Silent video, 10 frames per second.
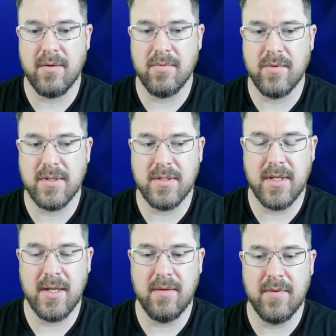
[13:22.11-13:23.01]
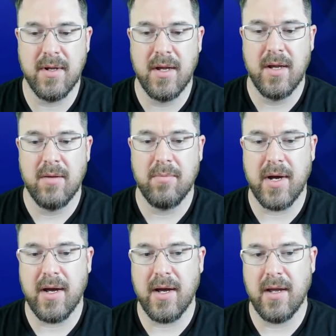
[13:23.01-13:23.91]
received
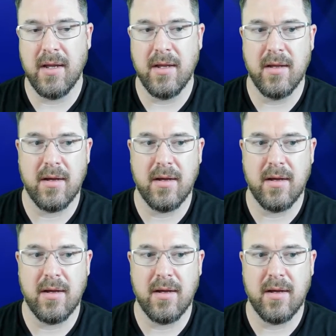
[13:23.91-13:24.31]
by